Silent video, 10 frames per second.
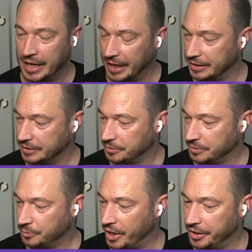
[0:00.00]
And
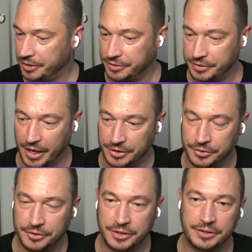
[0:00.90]
while I
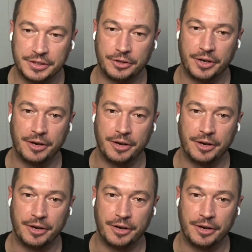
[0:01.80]
don't think that they're